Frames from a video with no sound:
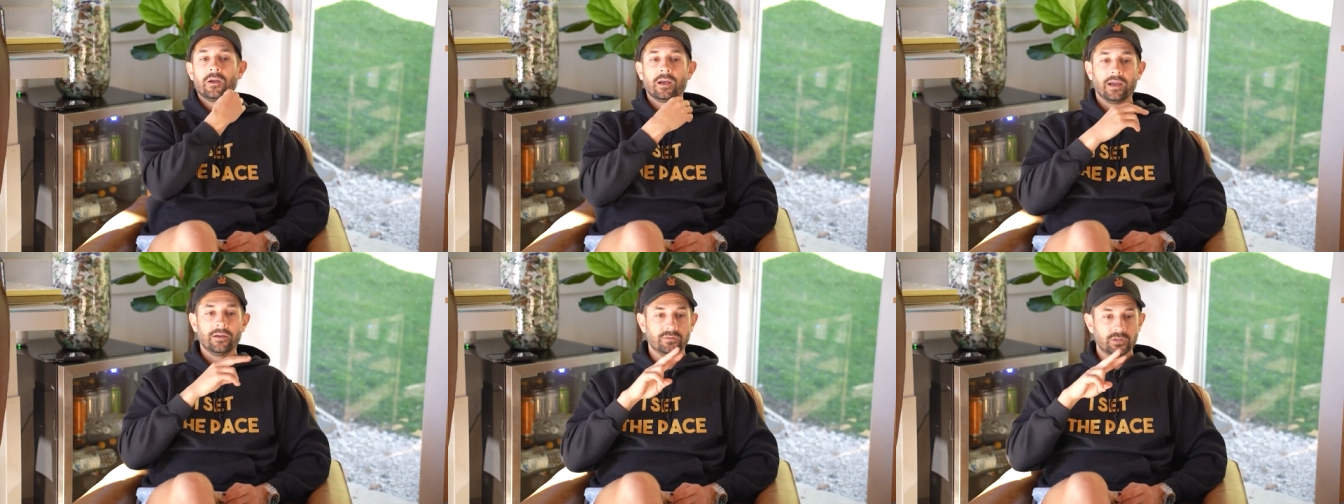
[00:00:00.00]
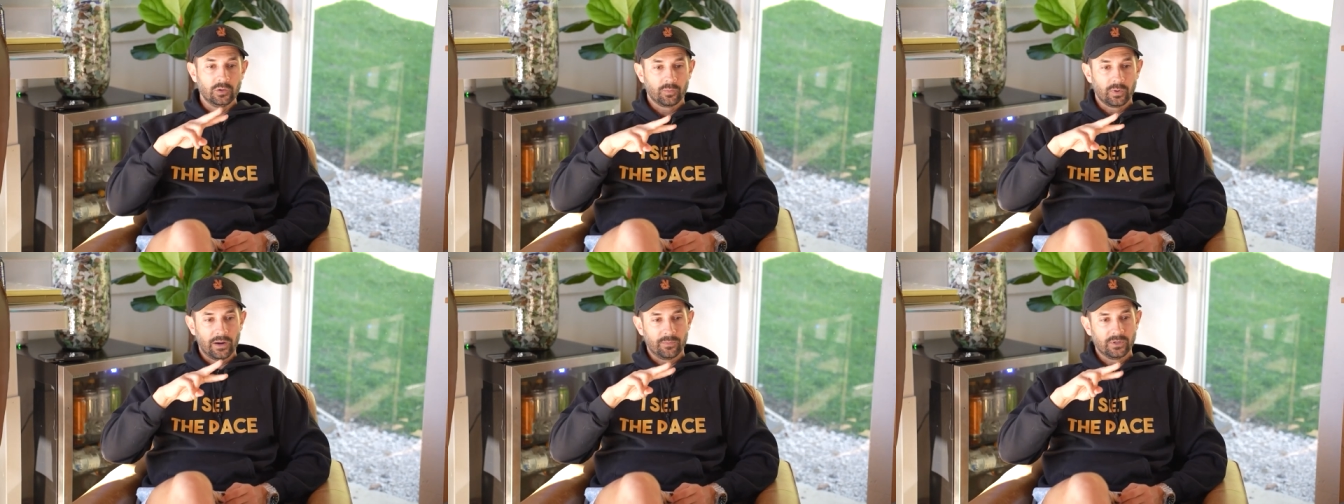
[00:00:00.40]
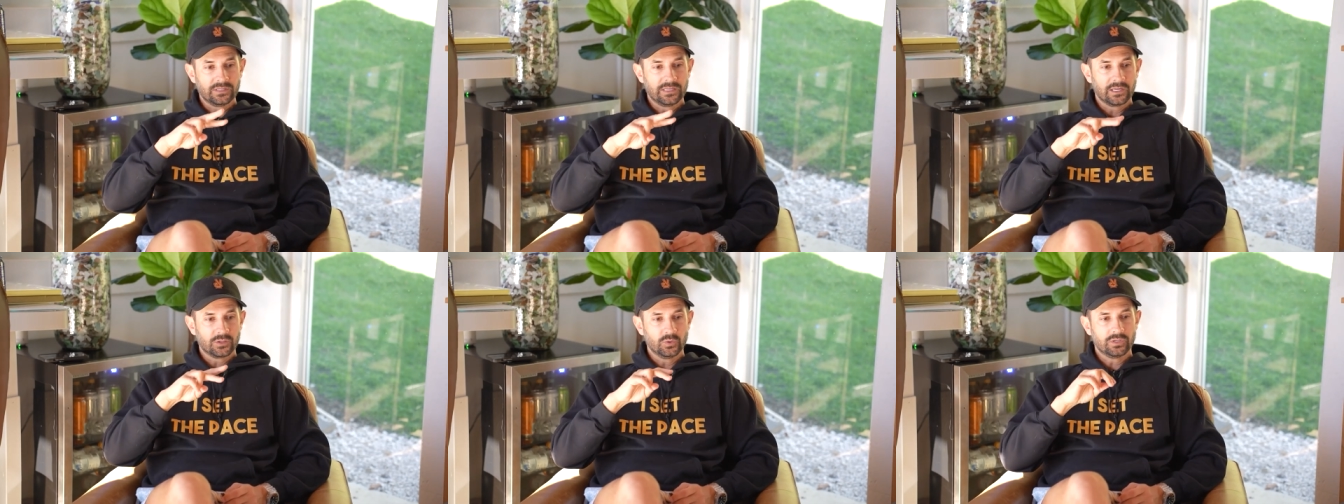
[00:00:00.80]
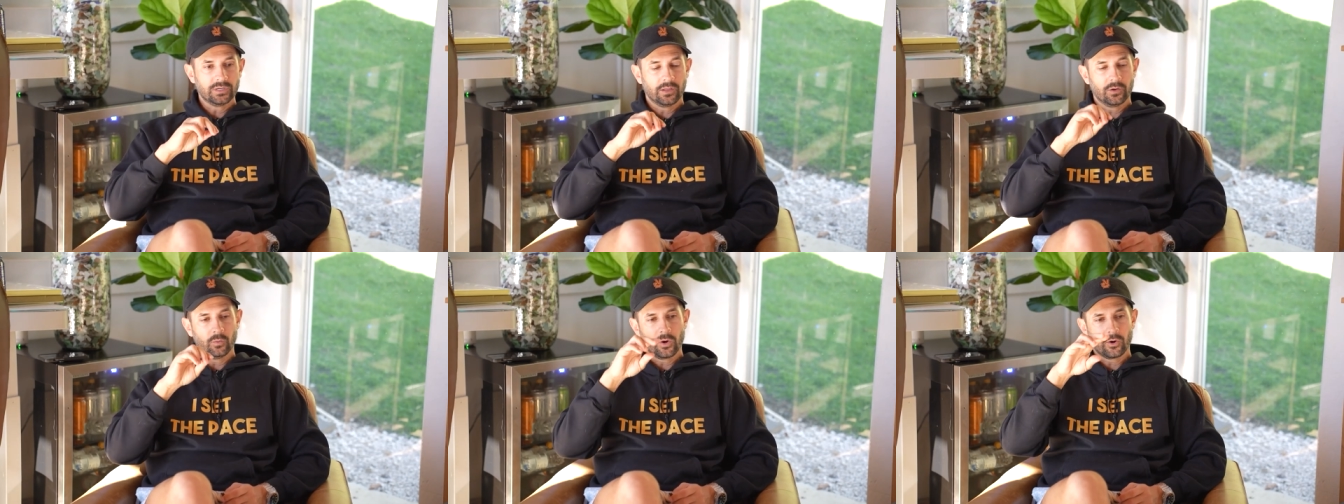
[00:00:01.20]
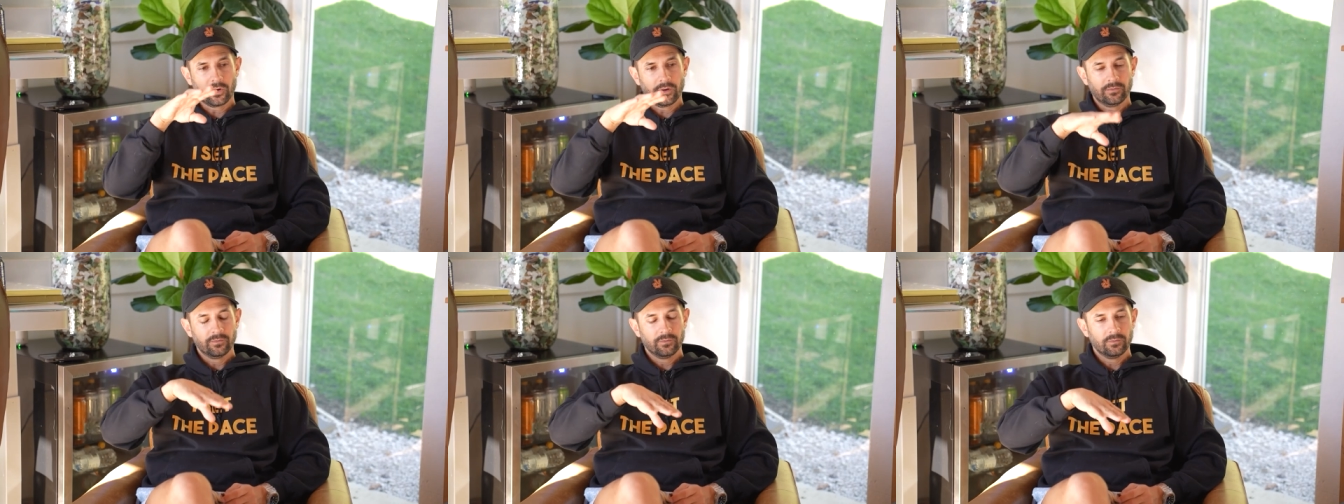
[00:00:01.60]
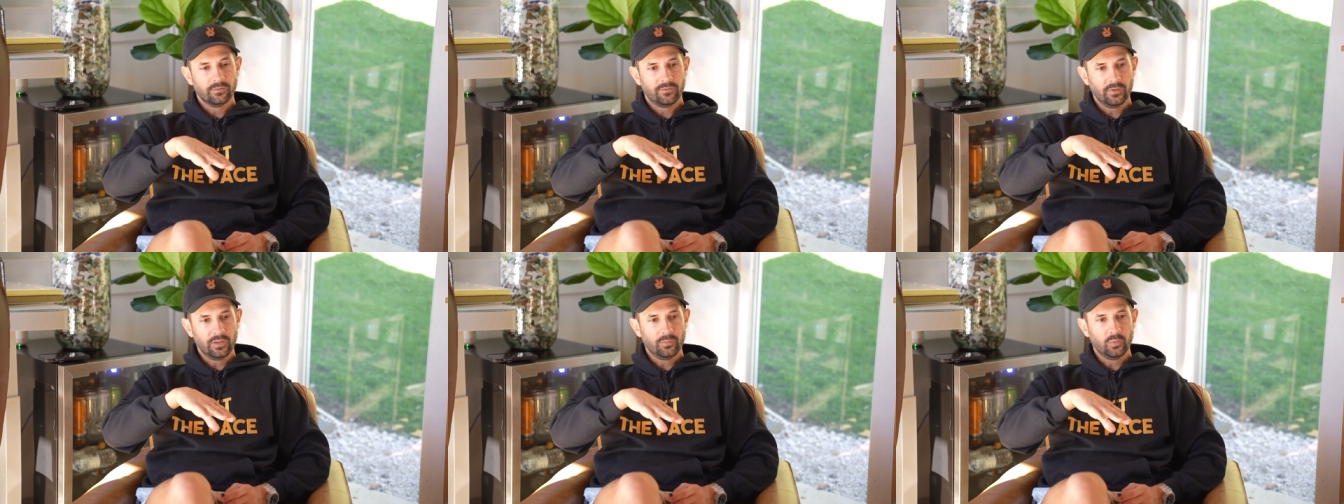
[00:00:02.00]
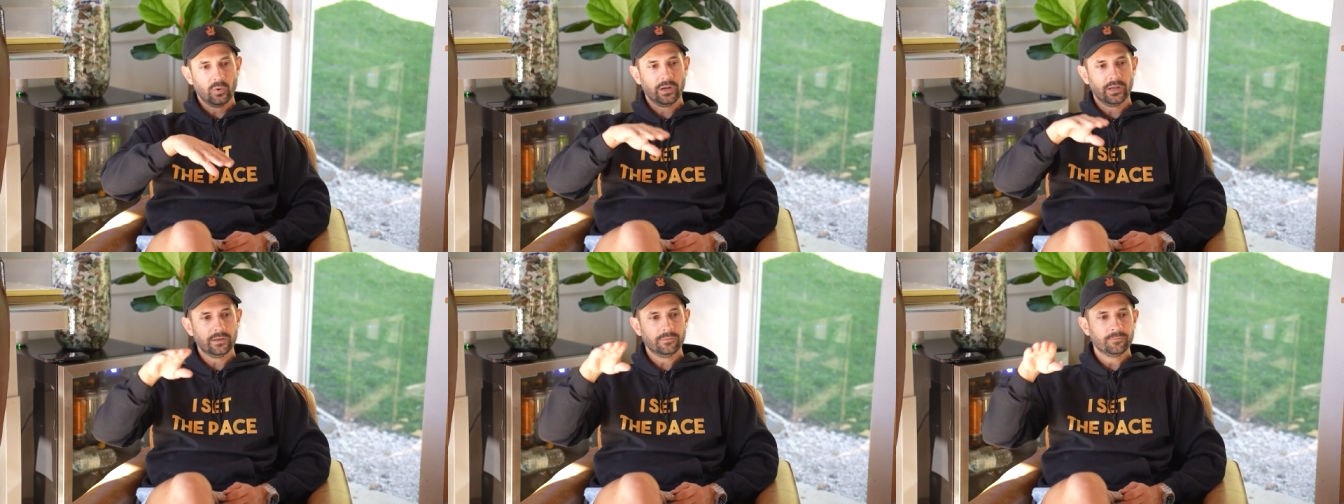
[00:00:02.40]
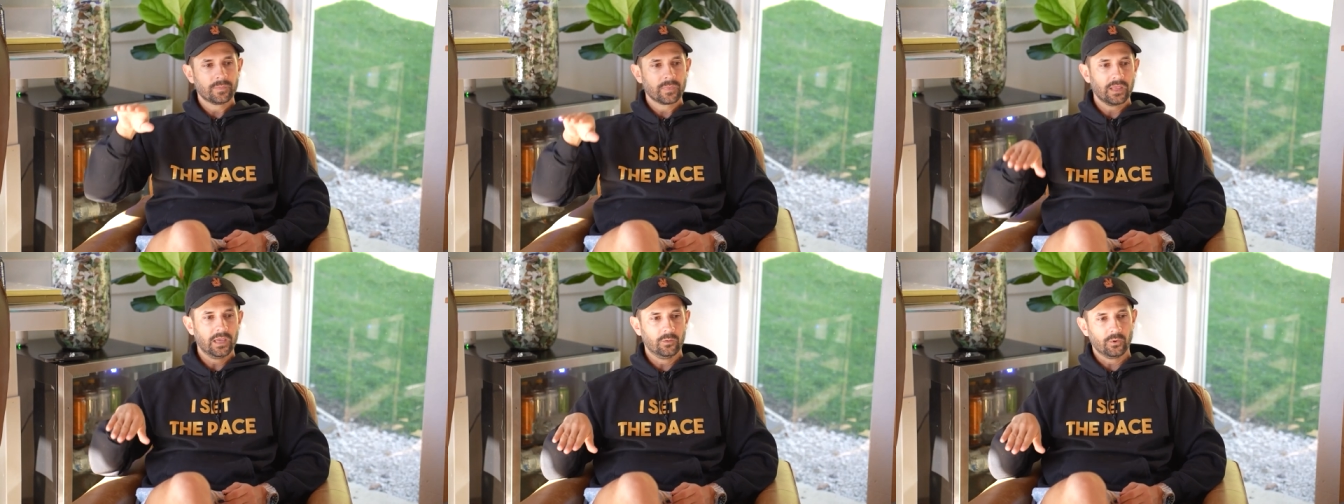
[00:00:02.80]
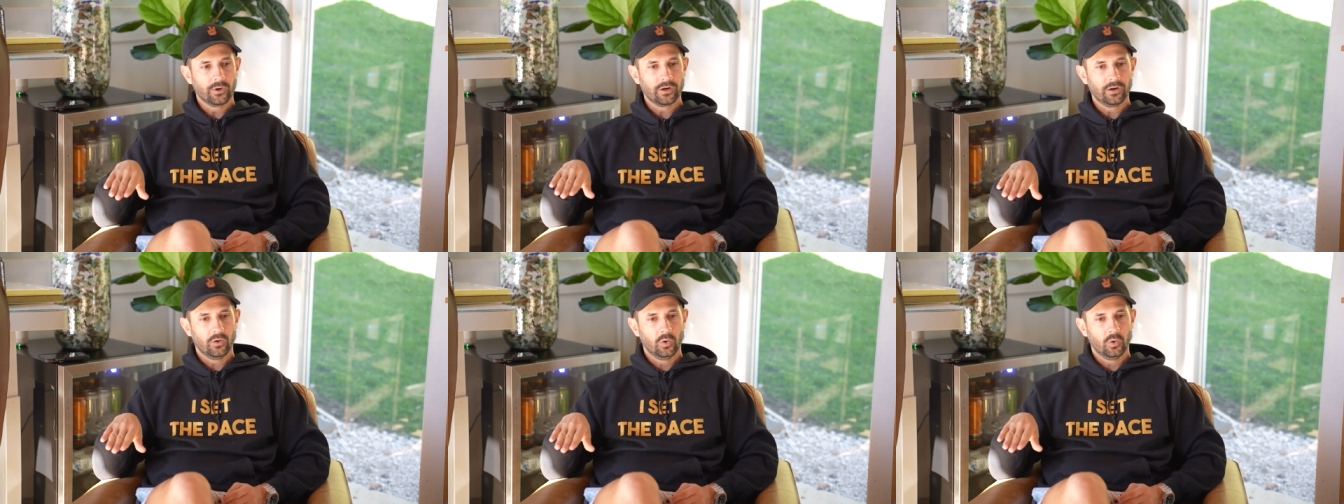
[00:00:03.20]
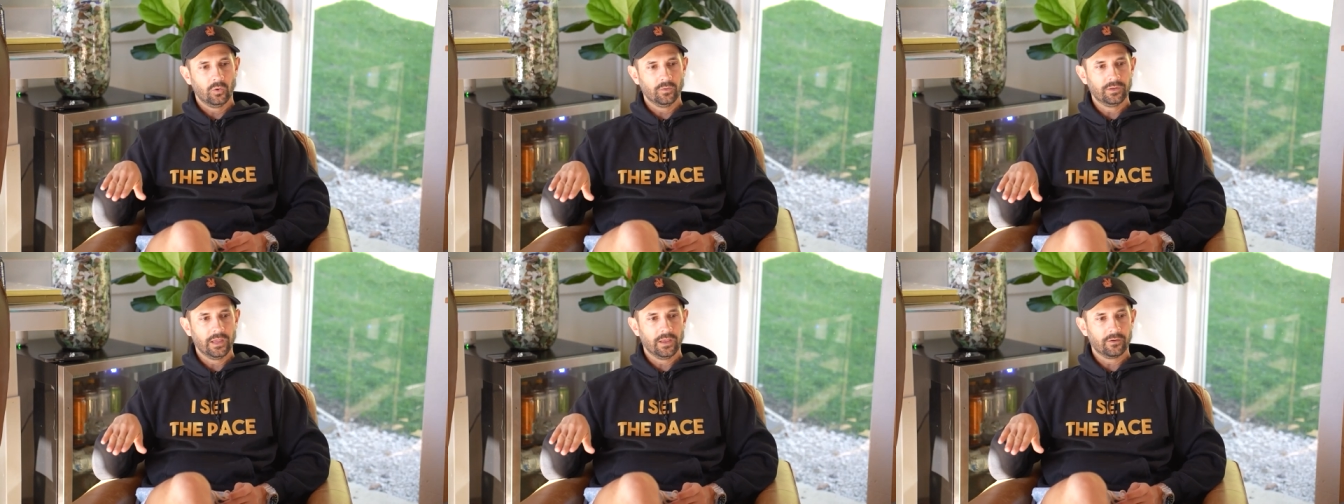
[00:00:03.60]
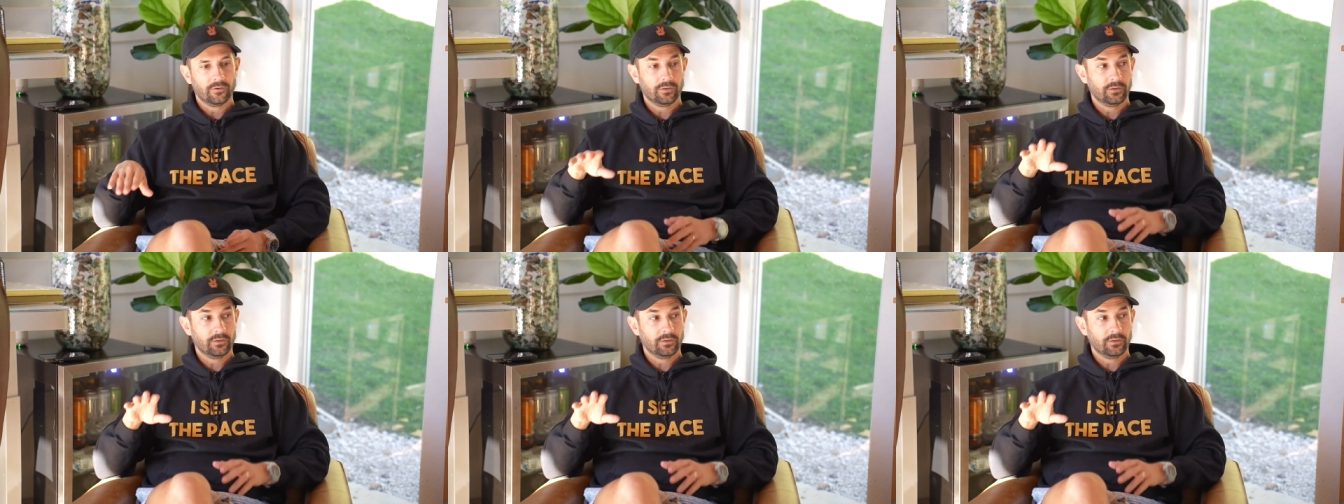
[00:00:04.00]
I have two properties next to each other. We were going to flip one and we are going to hold the other,